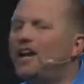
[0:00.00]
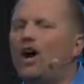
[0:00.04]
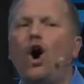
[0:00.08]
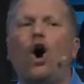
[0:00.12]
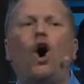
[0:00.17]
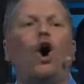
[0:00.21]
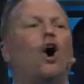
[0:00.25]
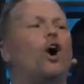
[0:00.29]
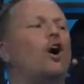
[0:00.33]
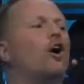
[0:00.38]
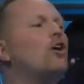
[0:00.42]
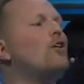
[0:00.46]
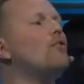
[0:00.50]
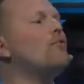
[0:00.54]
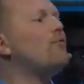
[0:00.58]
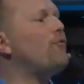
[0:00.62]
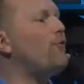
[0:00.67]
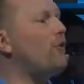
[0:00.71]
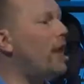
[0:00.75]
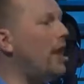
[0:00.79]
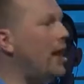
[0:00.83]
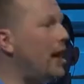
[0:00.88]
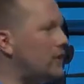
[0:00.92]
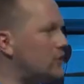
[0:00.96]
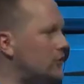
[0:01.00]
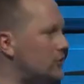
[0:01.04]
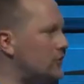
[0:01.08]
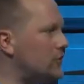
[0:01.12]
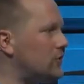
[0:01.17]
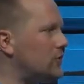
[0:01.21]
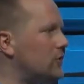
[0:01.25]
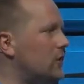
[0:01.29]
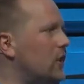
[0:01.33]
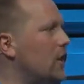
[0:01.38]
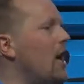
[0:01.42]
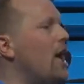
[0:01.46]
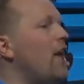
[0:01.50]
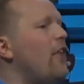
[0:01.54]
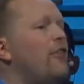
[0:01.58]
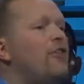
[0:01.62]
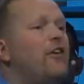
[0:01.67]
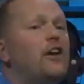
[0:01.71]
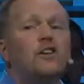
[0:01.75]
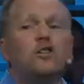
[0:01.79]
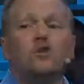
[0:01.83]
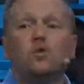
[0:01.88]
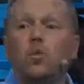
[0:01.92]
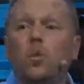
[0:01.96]
our flesh.
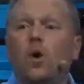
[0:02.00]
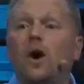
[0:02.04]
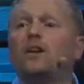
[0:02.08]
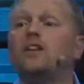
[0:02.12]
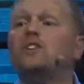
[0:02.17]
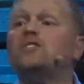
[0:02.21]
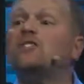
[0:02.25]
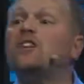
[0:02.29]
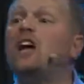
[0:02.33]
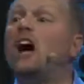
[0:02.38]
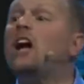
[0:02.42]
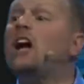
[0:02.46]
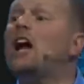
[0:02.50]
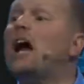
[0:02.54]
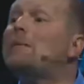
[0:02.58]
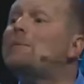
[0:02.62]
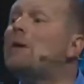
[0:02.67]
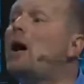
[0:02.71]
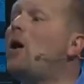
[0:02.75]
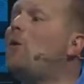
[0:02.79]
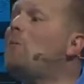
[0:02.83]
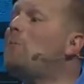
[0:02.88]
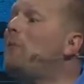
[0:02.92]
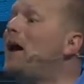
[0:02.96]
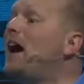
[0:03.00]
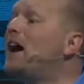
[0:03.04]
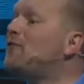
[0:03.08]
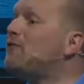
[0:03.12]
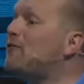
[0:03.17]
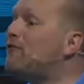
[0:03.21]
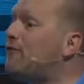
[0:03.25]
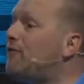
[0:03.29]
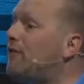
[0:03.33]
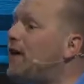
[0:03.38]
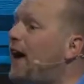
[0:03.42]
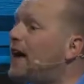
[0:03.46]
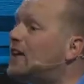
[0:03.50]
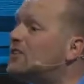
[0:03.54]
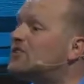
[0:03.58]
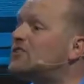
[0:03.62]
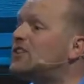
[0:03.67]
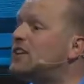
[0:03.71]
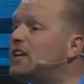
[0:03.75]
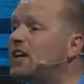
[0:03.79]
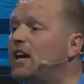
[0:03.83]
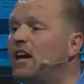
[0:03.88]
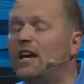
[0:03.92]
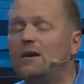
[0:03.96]
This one does not come out by
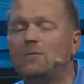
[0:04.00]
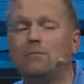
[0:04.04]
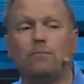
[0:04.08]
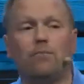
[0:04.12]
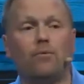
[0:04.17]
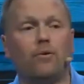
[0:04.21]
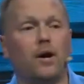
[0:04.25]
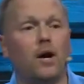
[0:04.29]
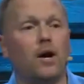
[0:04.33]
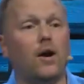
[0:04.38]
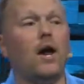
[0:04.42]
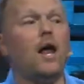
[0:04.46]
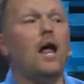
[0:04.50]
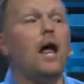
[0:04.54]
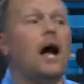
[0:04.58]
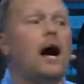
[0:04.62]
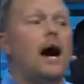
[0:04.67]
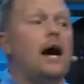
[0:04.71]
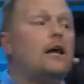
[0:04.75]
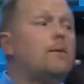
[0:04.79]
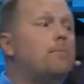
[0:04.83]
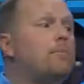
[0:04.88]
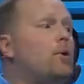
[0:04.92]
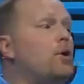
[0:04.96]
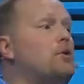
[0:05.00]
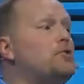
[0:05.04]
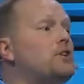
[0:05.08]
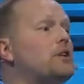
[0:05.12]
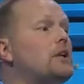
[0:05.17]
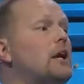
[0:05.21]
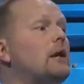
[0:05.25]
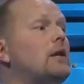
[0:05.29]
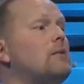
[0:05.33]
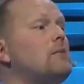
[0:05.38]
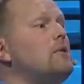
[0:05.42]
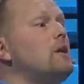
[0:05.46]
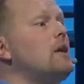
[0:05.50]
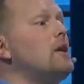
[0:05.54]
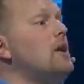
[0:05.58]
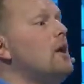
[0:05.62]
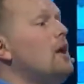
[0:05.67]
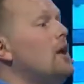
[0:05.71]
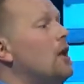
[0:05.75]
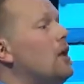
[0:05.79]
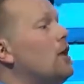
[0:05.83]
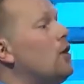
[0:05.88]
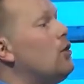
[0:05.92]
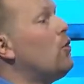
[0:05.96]
fasting and prayer. I had a person come to me
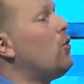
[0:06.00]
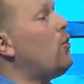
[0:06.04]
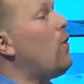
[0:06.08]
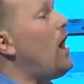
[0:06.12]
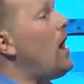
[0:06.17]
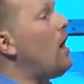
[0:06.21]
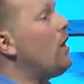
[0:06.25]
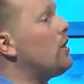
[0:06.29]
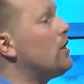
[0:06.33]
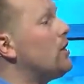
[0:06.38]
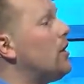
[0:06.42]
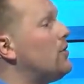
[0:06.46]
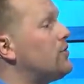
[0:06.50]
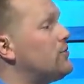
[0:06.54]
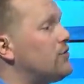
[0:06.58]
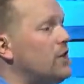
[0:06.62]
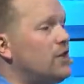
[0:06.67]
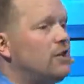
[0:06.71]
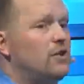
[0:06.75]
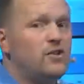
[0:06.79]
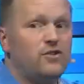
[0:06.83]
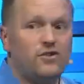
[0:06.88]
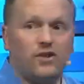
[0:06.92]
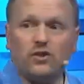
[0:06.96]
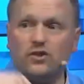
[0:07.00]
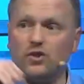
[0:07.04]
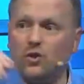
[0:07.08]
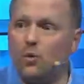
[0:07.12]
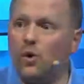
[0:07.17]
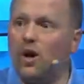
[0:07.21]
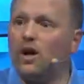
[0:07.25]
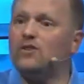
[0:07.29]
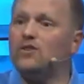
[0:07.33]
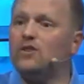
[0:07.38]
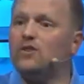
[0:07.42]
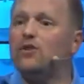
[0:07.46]
a little while ago and say, This situation you're